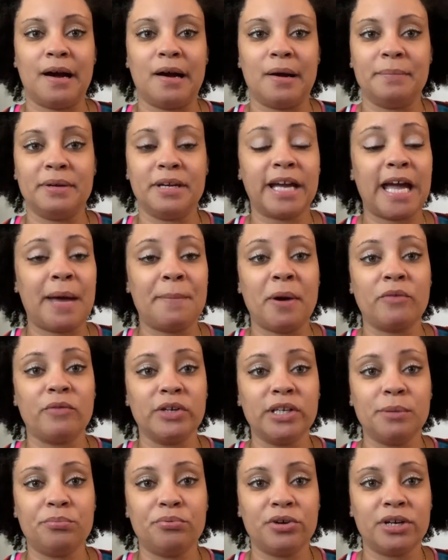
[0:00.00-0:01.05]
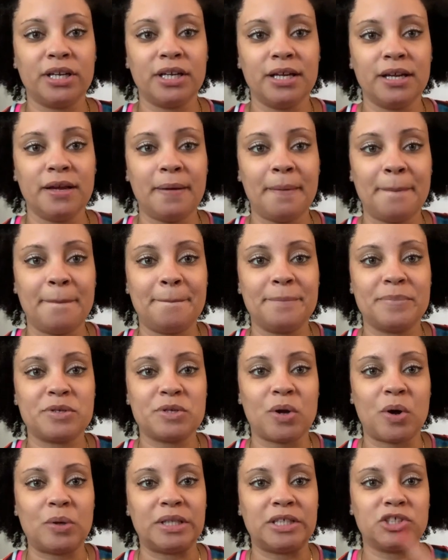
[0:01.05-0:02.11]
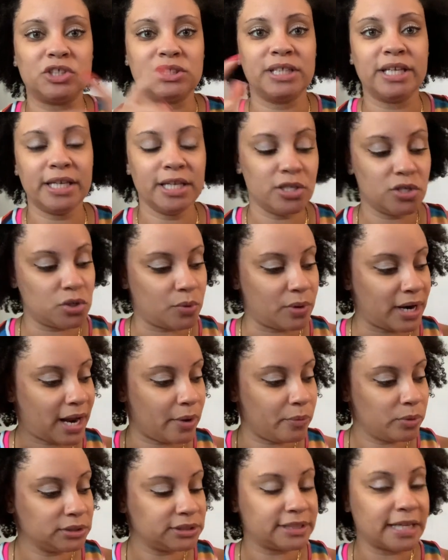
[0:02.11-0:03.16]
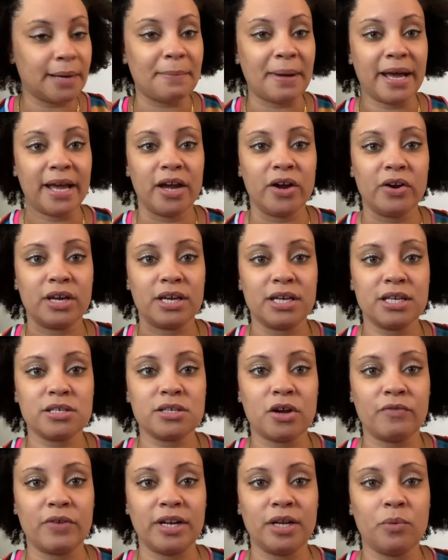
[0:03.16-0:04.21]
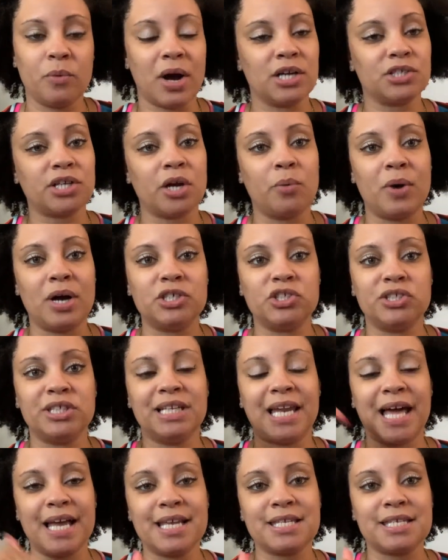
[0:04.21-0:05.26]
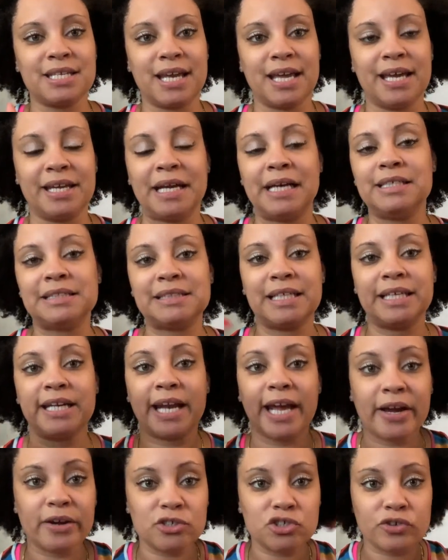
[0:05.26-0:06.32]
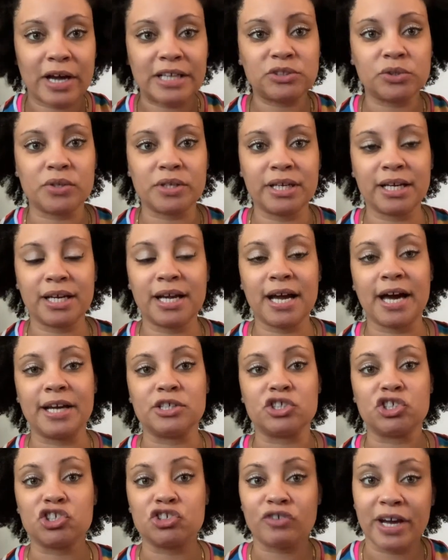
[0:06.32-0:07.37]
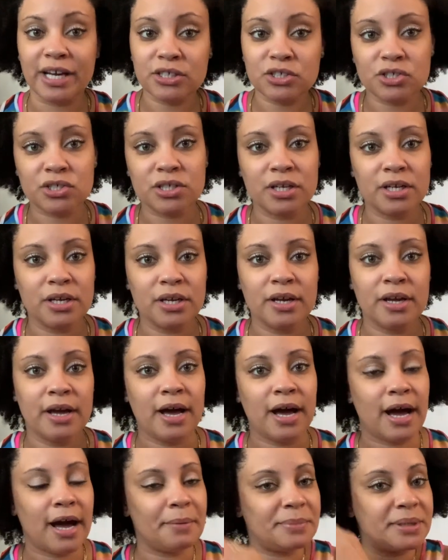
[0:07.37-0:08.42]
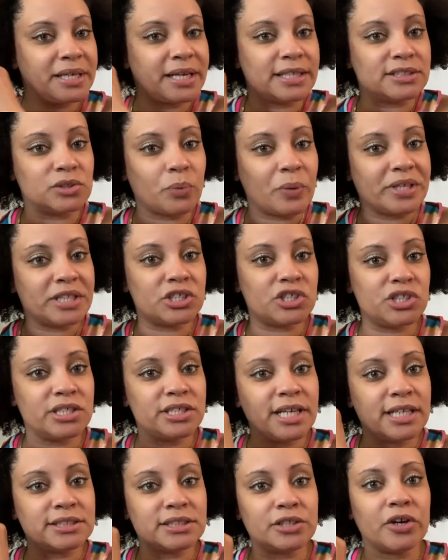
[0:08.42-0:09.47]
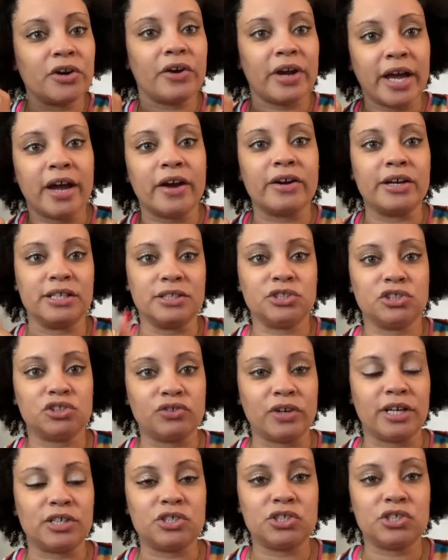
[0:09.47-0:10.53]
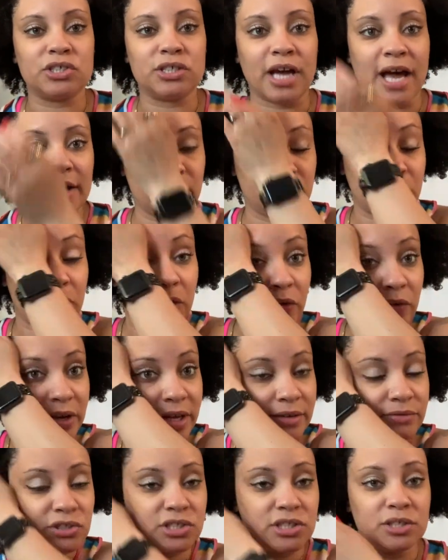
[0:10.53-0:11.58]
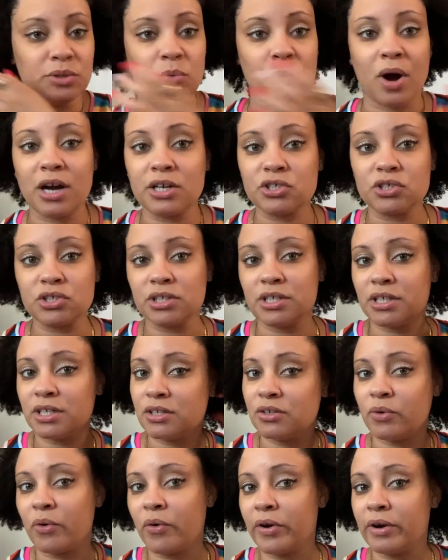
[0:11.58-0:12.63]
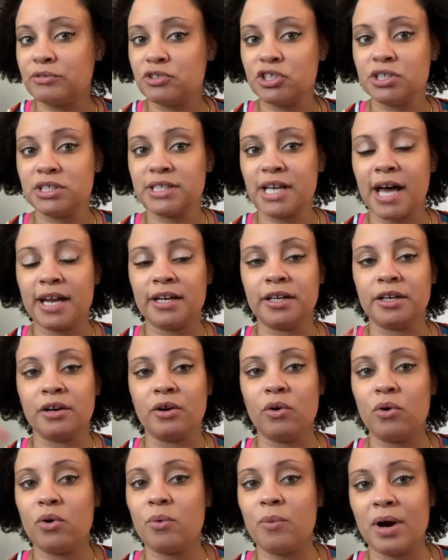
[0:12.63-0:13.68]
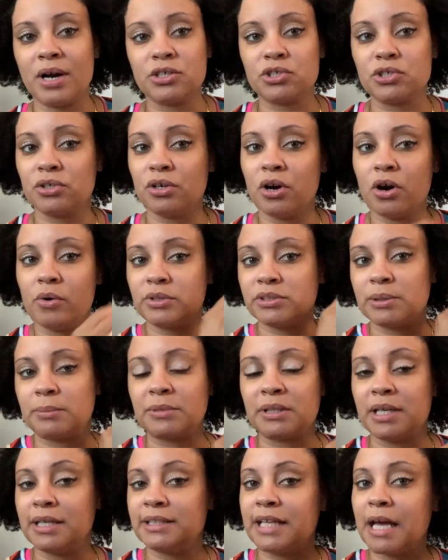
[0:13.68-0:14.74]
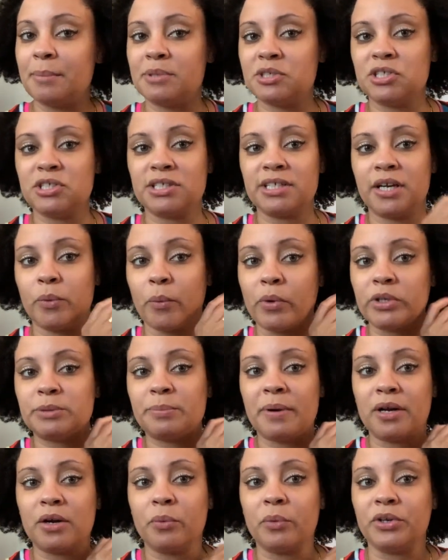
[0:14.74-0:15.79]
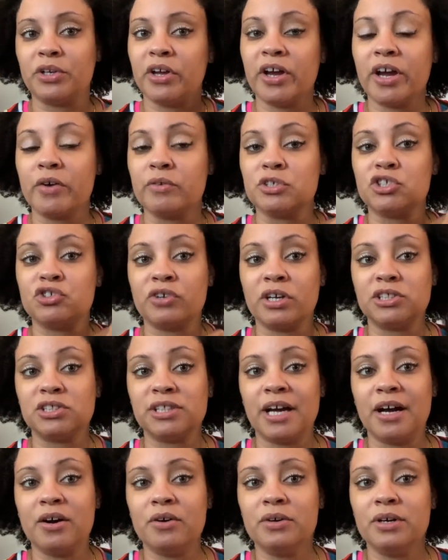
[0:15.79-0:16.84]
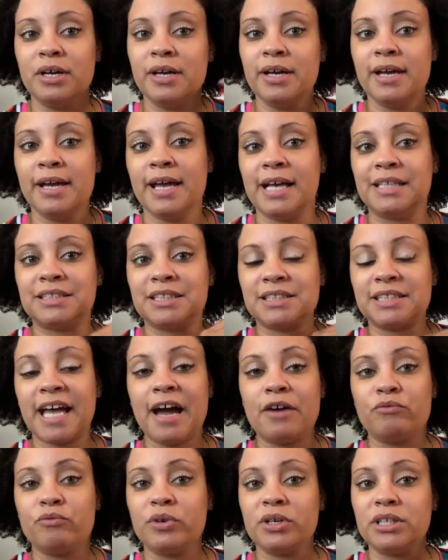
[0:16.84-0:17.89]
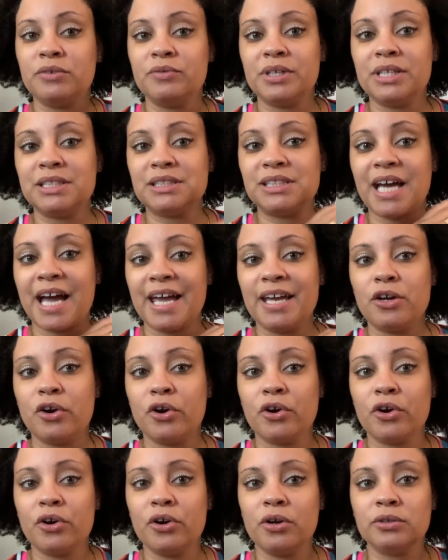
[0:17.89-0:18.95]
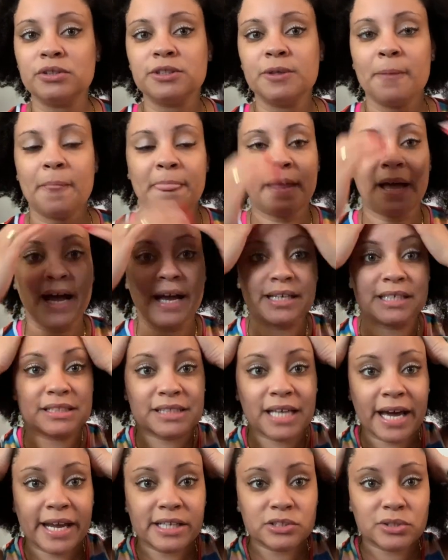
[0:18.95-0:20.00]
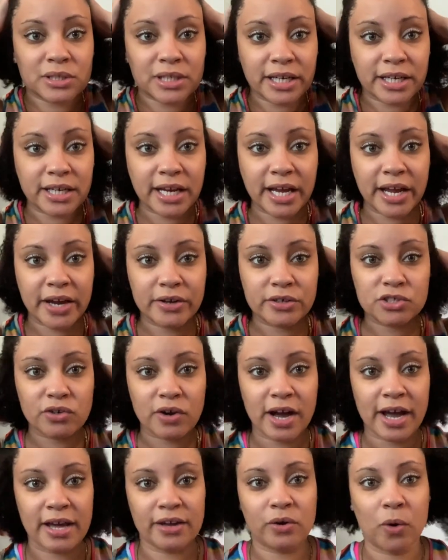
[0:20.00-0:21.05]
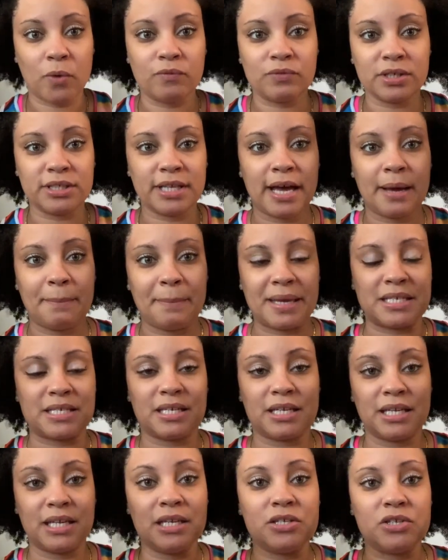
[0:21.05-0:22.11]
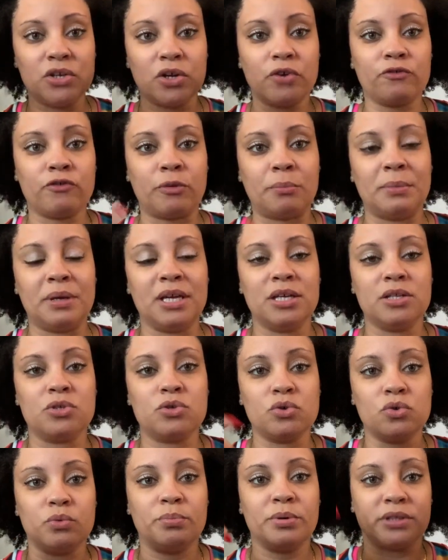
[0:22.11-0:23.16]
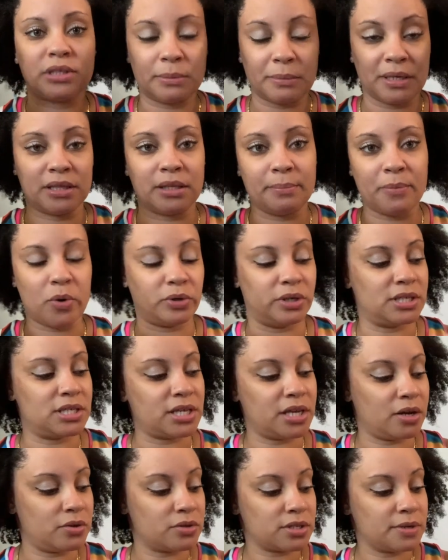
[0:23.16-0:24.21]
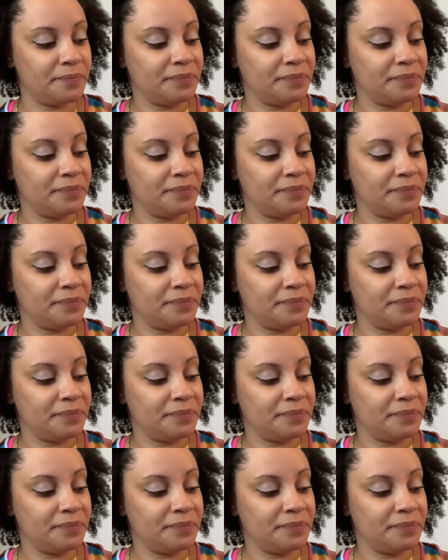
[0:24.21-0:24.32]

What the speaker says: It came out really pretty. So let's just get into it. I will say my hair is already washed. I washed it last night and I just let it air dry so that it can kind of stretch, because the way that she does it, her hair is stretched. I don't know if she washed it or if she just had it in an old wash and go or something like that, but she said it works better when your hair is stretched out. And since I have really, really tight curls, I decided to let it air dry, and hopefully that makes it easier for me to put them in the ponytails.